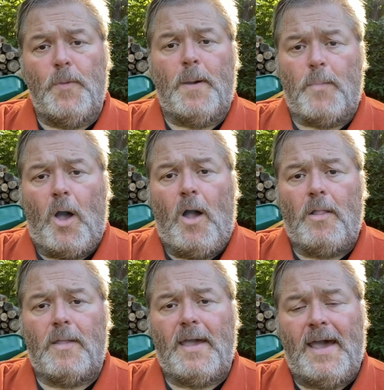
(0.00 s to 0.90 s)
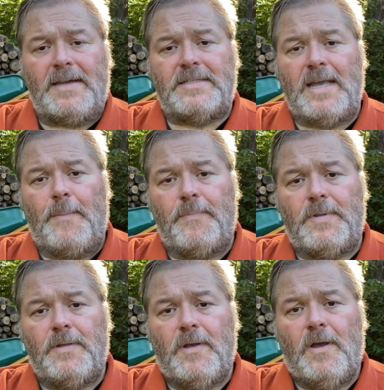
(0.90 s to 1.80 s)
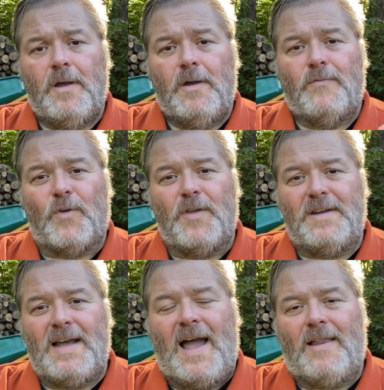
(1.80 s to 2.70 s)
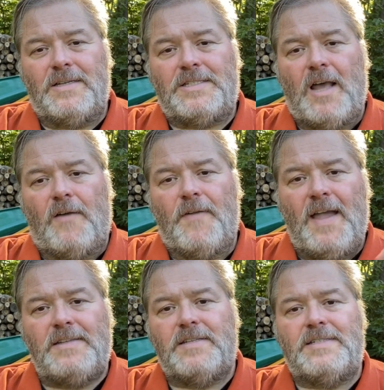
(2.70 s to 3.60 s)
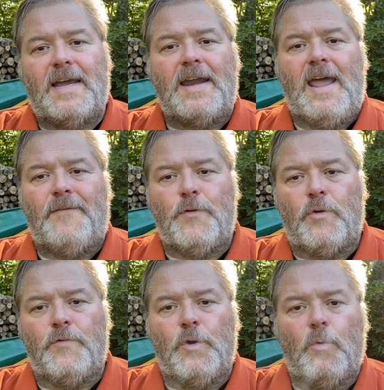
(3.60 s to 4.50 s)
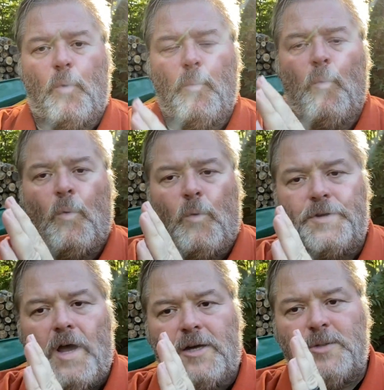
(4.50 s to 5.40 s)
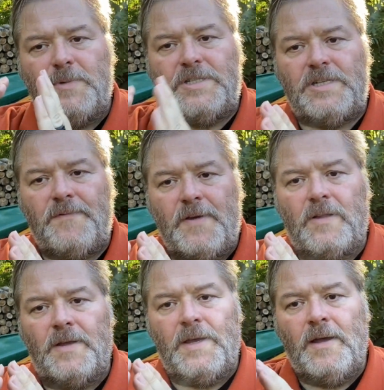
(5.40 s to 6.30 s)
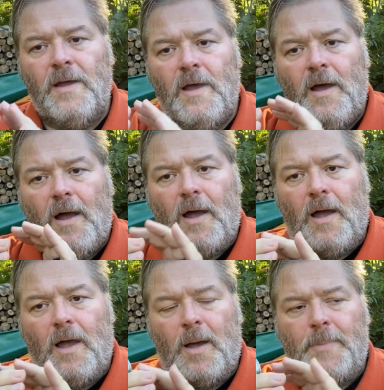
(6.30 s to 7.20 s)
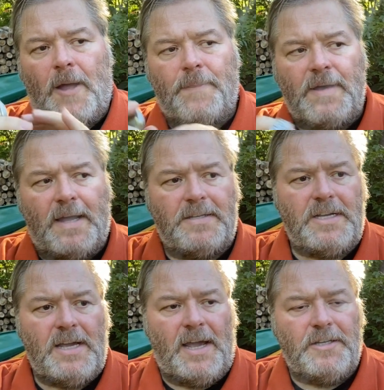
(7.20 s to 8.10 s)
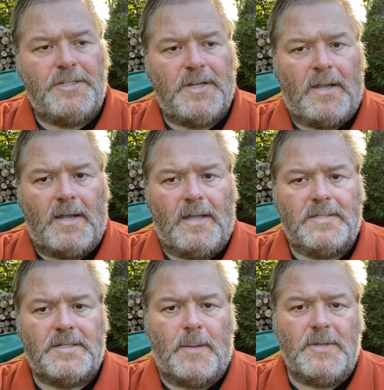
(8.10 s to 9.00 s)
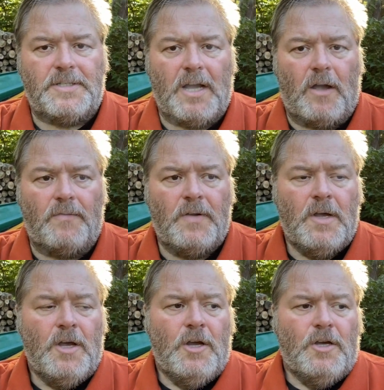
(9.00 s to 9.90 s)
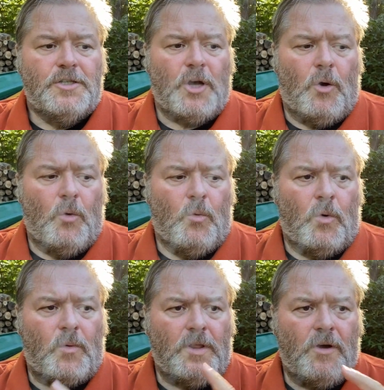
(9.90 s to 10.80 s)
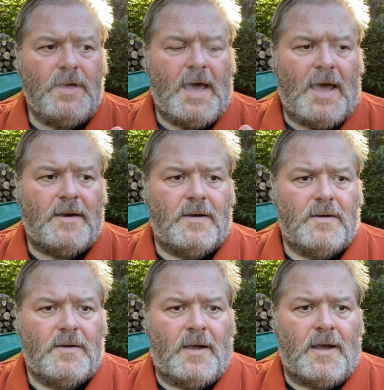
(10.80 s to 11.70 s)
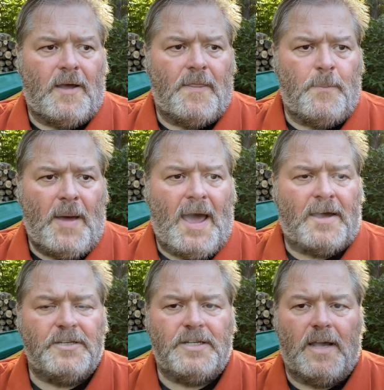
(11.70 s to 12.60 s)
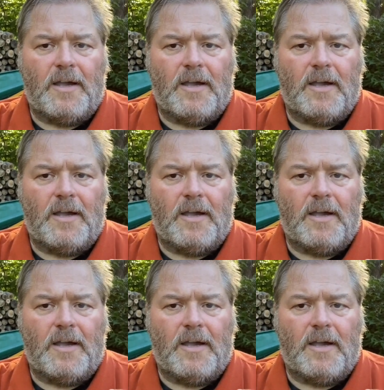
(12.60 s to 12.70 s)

them all except for the dial itself. And that's the second half of the review where we'll talk specifically about the NTH sub itself. So when we look at the packaging that